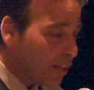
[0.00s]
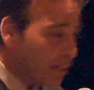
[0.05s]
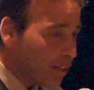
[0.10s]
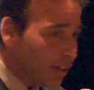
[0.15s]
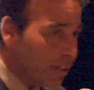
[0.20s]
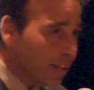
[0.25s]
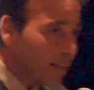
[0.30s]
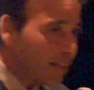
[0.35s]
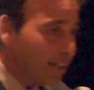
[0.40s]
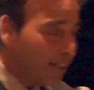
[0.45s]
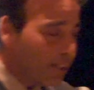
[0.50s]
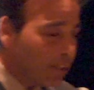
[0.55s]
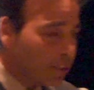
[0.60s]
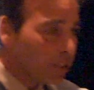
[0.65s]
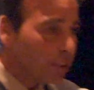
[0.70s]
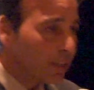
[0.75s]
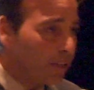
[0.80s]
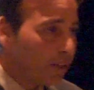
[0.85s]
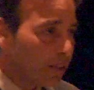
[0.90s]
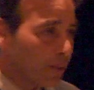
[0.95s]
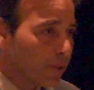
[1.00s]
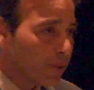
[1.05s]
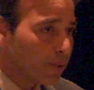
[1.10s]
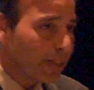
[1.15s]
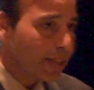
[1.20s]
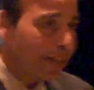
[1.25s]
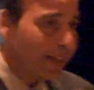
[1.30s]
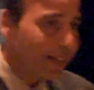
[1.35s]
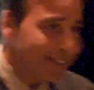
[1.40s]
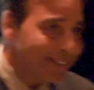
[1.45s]
and look at each of
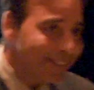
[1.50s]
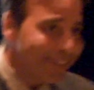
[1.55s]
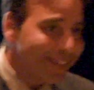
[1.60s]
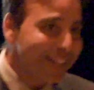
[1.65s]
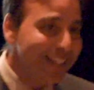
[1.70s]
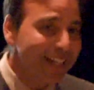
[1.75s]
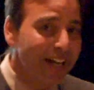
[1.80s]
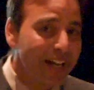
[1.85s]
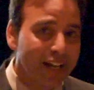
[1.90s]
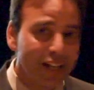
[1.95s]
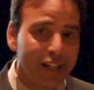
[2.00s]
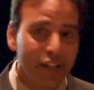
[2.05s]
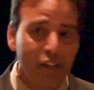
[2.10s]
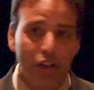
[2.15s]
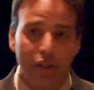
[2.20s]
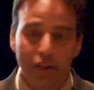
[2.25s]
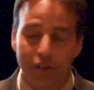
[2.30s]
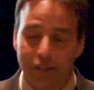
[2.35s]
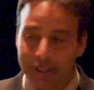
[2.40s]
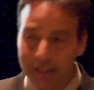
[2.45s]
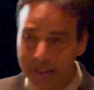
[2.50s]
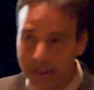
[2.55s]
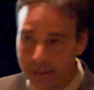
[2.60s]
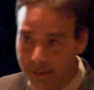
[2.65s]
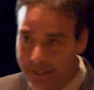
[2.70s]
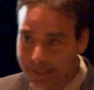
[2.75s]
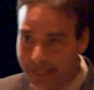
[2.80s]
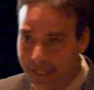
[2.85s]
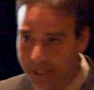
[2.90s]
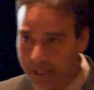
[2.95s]
those and decide
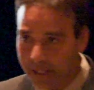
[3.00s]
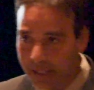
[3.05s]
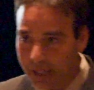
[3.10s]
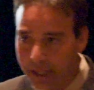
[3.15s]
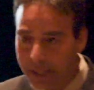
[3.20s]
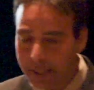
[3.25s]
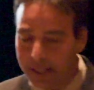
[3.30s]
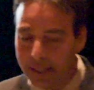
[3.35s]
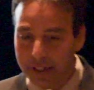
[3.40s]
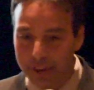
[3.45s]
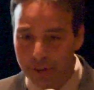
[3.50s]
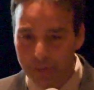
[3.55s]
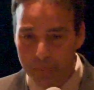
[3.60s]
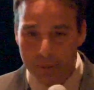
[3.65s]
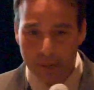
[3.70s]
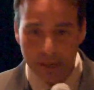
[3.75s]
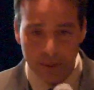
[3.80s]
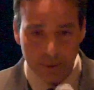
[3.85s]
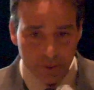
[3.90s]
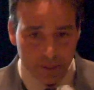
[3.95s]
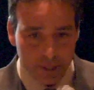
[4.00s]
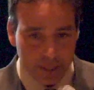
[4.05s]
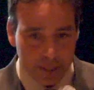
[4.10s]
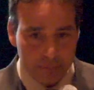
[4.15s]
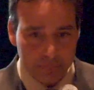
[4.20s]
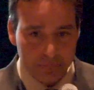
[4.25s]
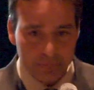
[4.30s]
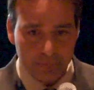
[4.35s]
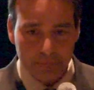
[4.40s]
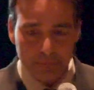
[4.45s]
your deadline and your
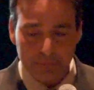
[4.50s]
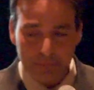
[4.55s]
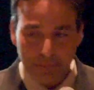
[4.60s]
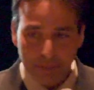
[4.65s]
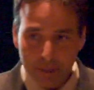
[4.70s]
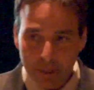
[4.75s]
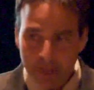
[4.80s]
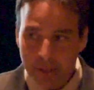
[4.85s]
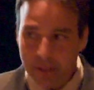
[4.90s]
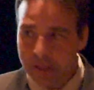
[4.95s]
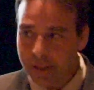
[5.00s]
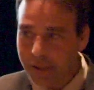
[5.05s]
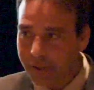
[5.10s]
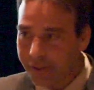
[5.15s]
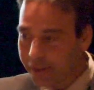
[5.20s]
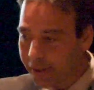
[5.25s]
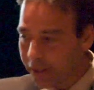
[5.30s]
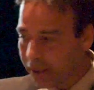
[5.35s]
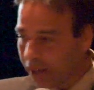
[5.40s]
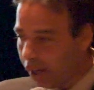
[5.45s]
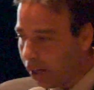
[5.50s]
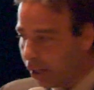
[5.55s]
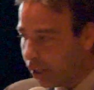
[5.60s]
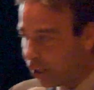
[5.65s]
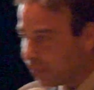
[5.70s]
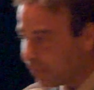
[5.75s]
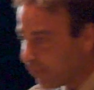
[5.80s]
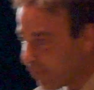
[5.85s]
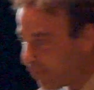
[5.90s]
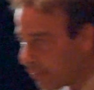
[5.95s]
priority. So there's a
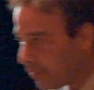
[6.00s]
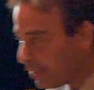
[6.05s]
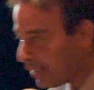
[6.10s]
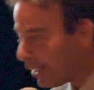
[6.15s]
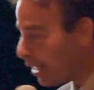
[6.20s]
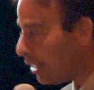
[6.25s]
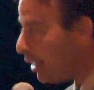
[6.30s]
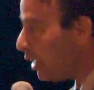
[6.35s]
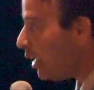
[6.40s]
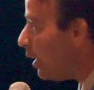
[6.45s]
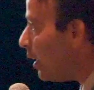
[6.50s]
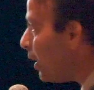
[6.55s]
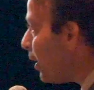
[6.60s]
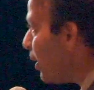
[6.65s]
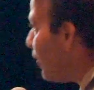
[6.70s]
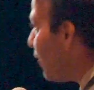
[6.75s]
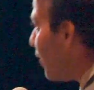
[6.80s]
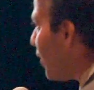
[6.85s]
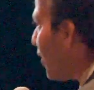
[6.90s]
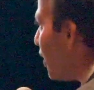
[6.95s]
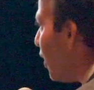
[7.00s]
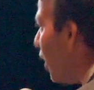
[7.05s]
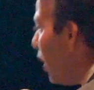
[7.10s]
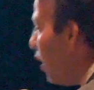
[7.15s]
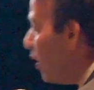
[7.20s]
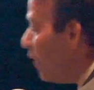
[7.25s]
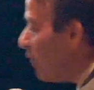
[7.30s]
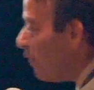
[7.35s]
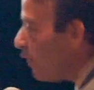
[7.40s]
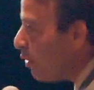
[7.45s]
column for deadline and there's a
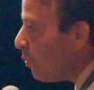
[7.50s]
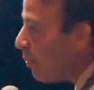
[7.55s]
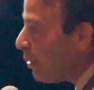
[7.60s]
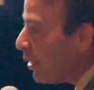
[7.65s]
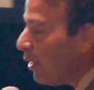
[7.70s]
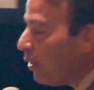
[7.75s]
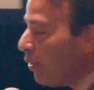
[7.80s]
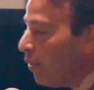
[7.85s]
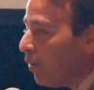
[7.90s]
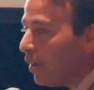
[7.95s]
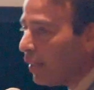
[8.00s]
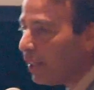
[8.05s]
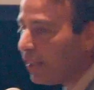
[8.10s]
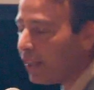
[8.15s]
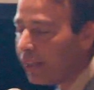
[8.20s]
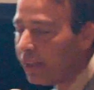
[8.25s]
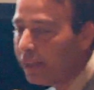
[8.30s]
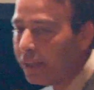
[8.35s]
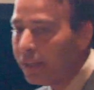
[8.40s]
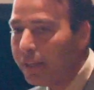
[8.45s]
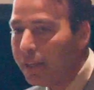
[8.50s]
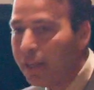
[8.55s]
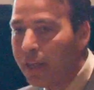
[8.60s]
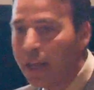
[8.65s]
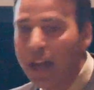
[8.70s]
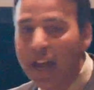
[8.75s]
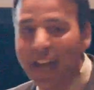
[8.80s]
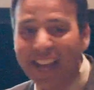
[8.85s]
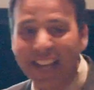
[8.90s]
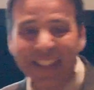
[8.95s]
column for priority.
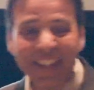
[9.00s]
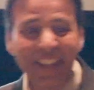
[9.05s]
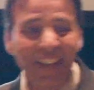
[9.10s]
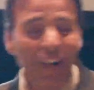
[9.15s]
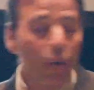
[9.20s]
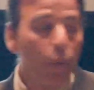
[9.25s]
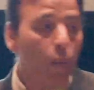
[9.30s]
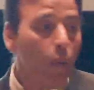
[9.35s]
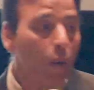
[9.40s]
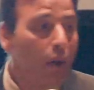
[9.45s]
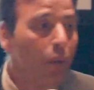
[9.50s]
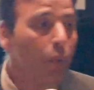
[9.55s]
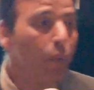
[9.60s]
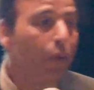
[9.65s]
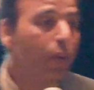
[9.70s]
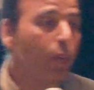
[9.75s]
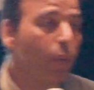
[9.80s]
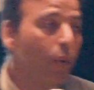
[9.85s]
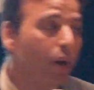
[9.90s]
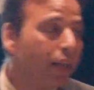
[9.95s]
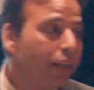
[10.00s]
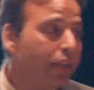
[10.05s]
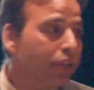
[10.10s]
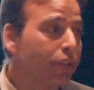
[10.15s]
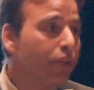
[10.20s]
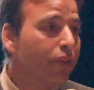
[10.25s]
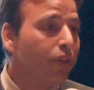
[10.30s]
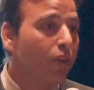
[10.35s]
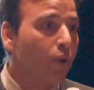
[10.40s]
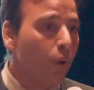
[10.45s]
And then what we want to
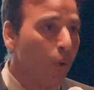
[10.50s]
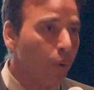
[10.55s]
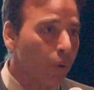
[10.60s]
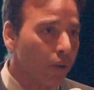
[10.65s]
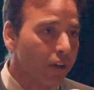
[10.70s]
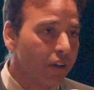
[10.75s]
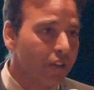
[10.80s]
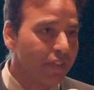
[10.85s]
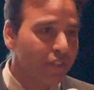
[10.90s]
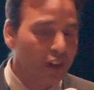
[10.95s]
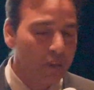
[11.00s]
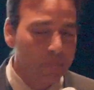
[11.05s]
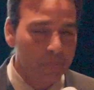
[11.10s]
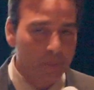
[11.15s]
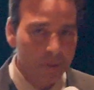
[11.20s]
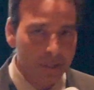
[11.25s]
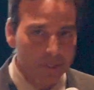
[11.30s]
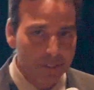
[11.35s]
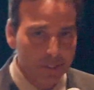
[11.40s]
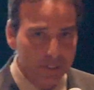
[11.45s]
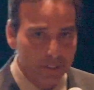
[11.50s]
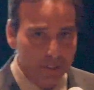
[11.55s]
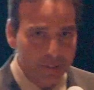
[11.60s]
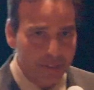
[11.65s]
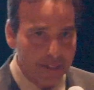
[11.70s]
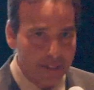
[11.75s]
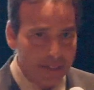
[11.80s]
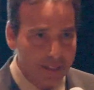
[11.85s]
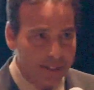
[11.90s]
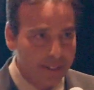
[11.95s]
do, the order of
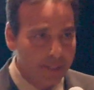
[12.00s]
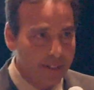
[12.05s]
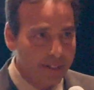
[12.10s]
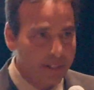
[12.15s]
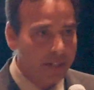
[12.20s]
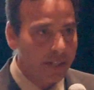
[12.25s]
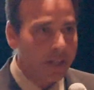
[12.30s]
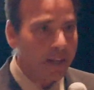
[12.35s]
operations,